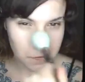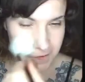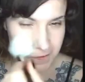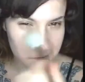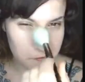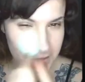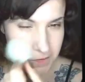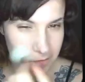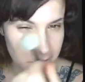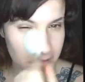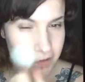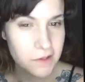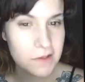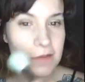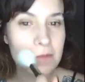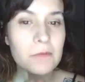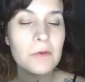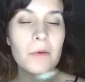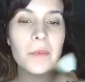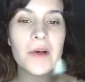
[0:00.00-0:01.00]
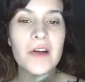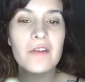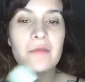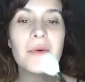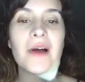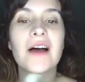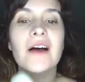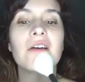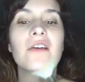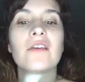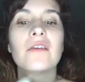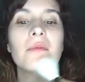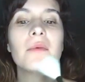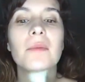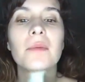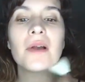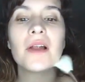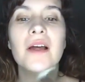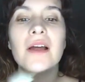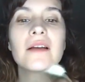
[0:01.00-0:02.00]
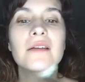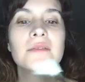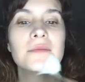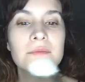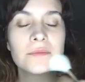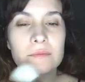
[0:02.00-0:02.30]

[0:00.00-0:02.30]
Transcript: This really small bit of powder I'm applying.